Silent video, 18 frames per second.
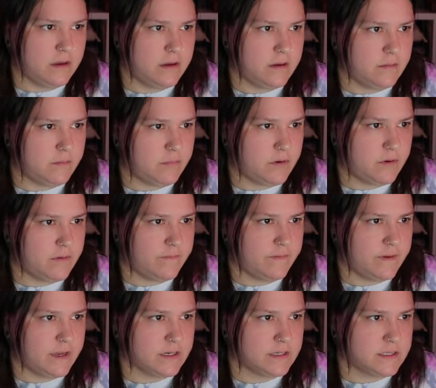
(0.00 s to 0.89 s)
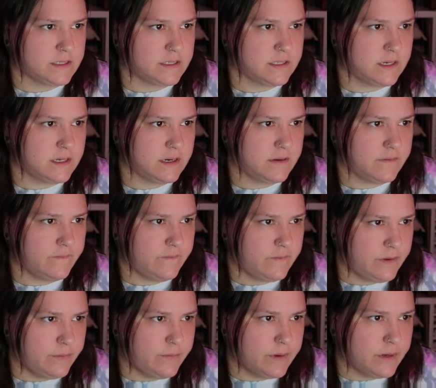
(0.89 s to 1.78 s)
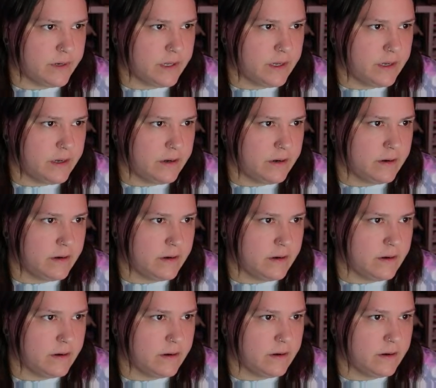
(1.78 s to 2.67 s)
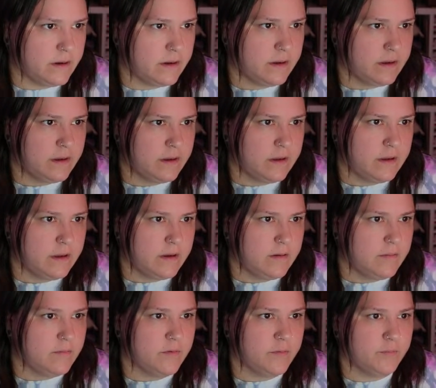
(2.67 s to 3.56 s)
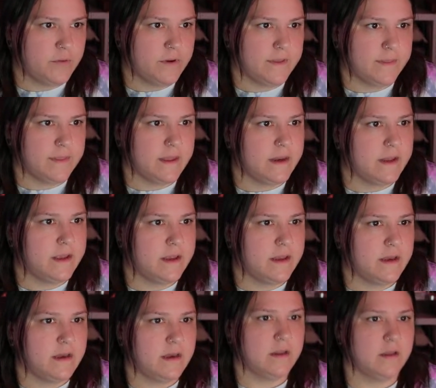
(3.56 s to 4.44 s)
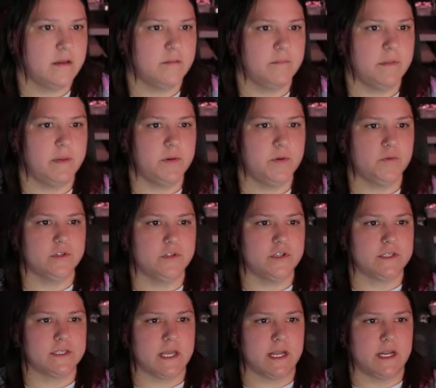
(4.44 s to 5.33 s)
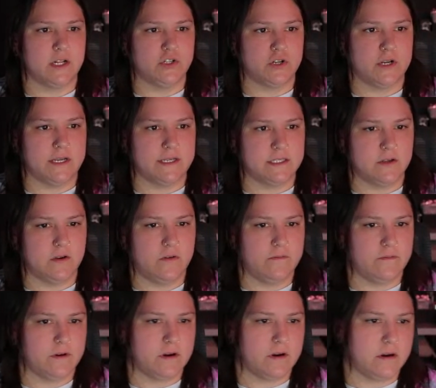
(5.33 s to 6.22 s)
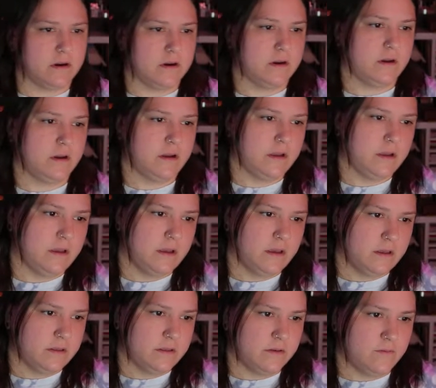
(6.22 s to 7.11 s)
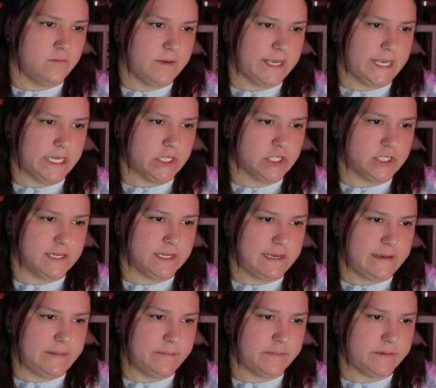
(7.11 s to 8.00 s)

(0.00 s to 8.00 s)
perfect kind of view on here. I'll bring that in. Maybe we'll just kind of trace over the wing shape.